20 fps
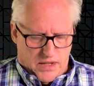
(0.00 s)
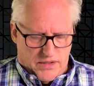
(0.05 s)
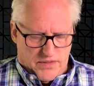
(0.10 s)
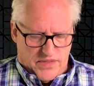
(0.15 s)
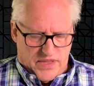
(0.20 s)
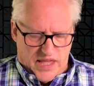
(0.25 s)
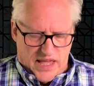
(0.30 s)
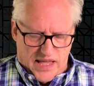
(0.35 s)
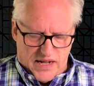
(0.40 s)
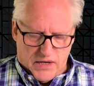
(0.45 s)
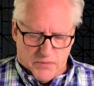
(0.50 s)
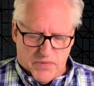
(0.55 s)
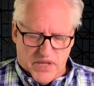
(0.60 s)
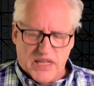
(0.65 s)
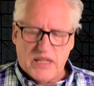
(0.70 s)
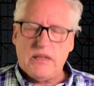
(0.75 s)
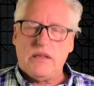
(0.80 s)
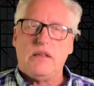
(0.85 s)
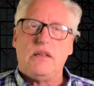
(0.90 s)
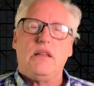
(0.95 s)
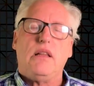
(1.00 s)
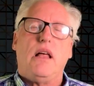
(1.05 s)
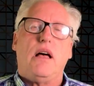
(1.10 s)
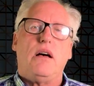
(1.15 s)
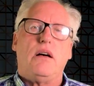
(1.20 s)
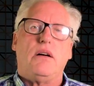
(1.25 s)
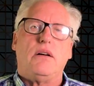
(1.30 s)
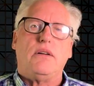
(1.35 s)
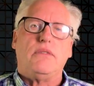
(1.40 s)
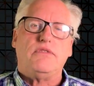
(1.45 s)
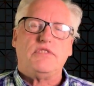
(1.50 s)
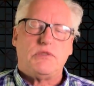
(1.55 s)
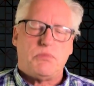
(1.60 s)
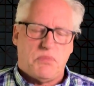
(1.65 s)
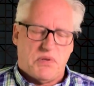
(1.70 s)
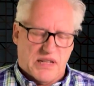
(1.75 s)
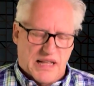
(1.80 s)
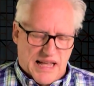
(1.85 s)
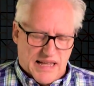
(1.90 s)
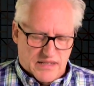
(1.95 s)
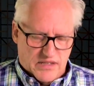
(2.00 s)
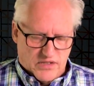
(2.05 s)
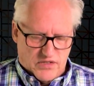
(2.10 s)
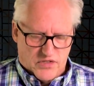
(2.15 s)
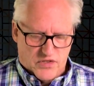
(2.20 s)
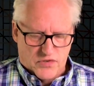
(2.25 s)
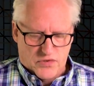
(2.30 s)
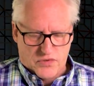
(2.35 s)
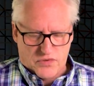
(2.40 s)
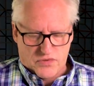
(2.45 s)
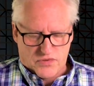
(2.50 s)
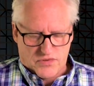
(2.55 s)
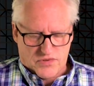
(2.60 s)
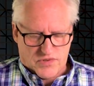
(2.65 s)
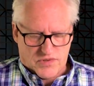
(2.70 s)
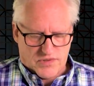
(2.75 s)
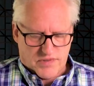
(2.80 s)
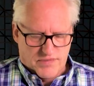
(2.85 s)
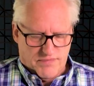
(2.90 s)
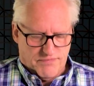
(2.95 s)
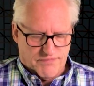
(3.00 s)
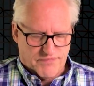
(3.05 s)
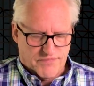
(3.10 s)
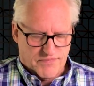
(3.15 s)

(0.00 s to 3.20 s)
The enemy loves platitudes.